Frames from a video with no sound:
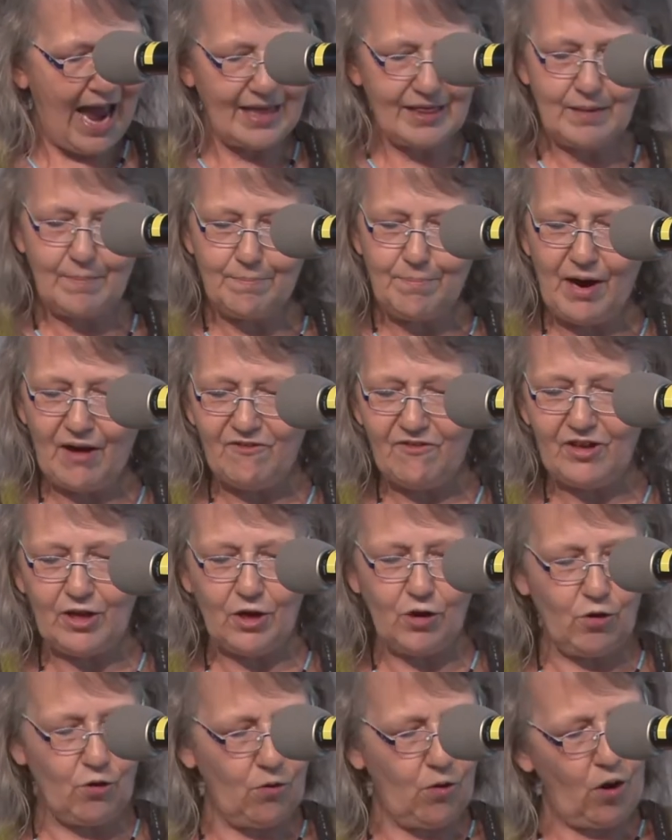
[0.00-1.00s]
and the
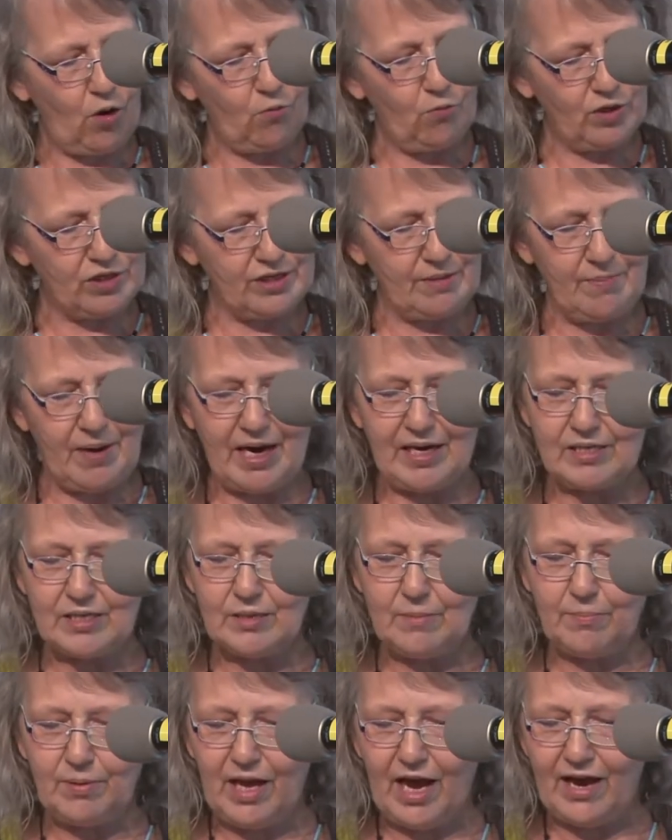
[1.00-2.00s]
buffalo was a main
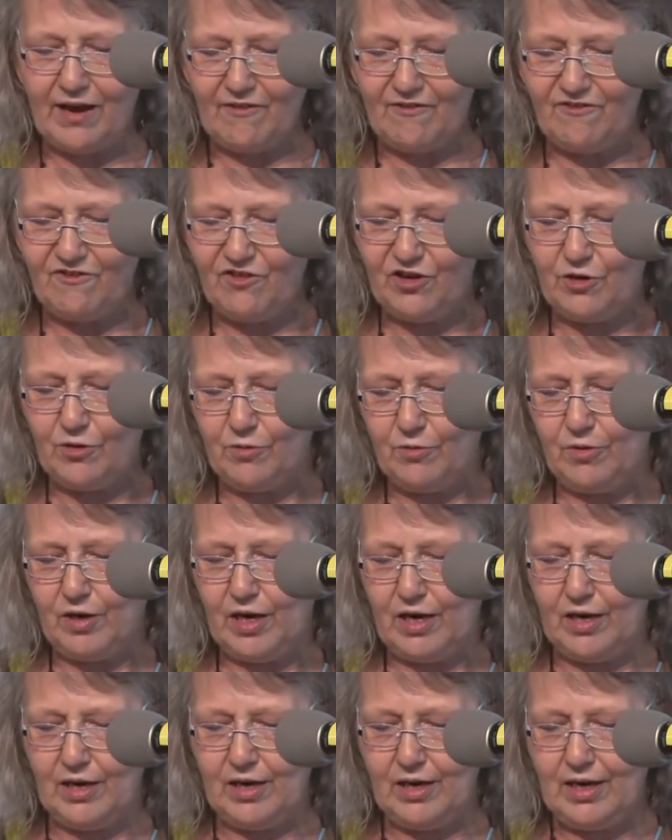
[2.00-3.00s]
supply of
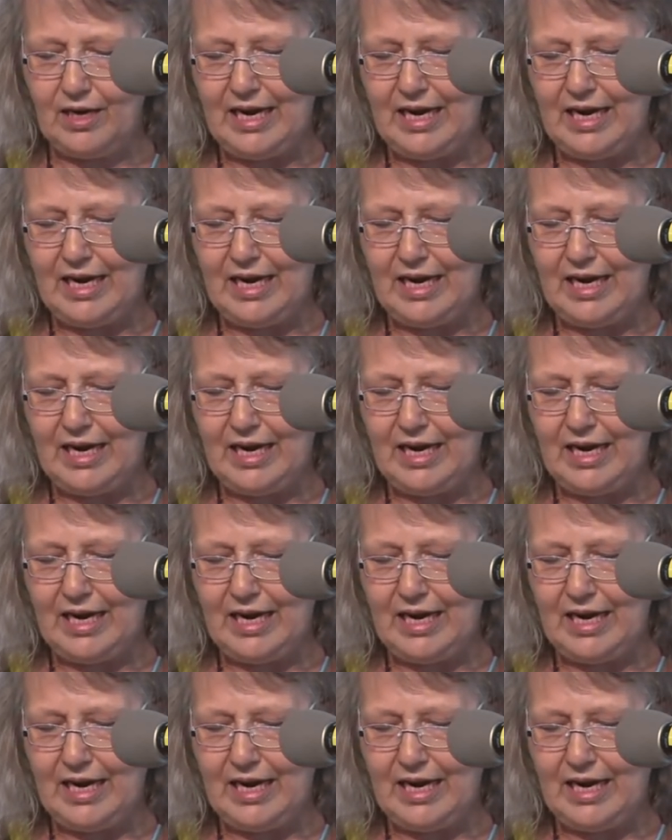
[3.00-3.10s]
food.